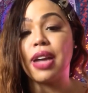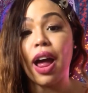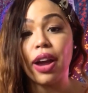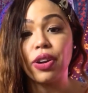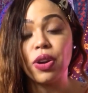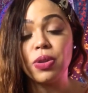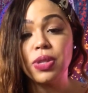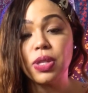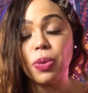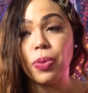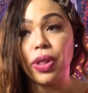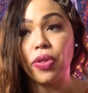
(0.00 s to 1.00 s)

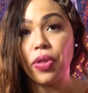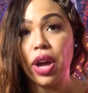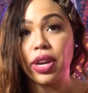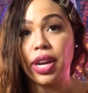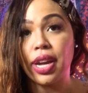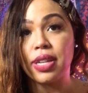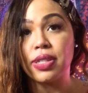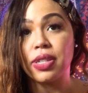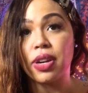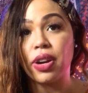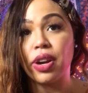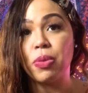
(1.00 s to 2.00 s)
diagnosed with lung cancer,